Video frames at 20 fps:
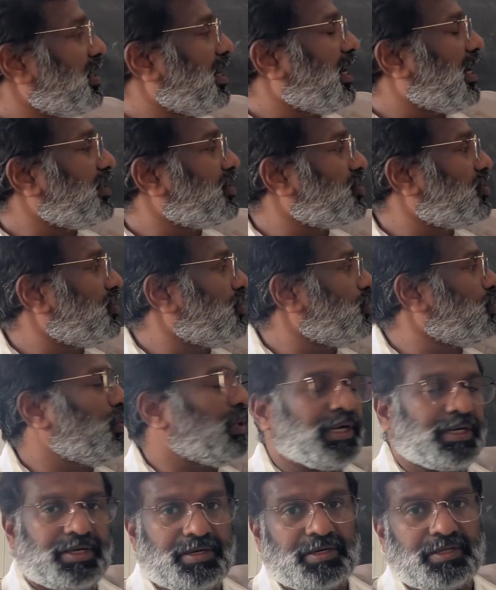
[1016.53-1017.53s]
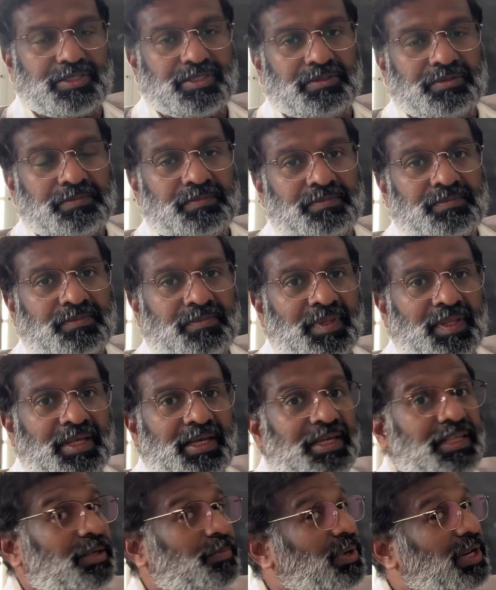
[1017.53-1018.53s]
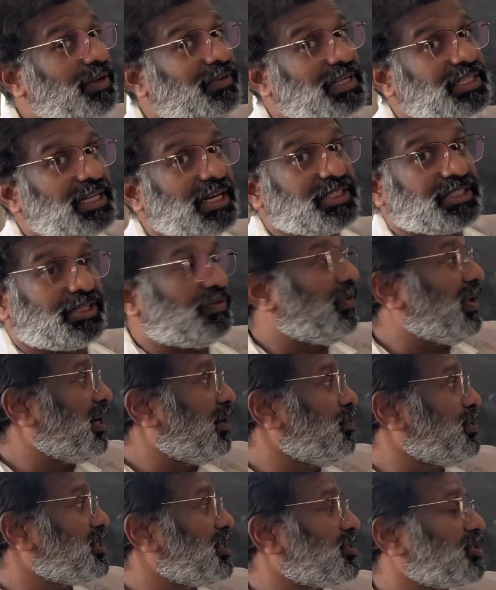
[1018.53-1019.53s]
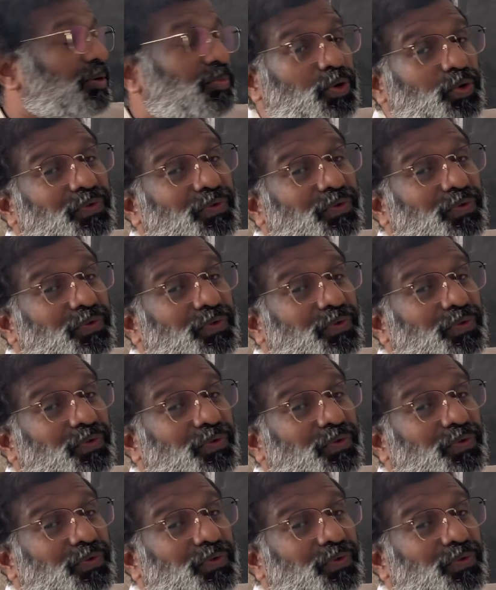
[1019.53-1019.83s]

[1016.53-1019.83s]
has 2 electrons. In the previous lecture we have discussed about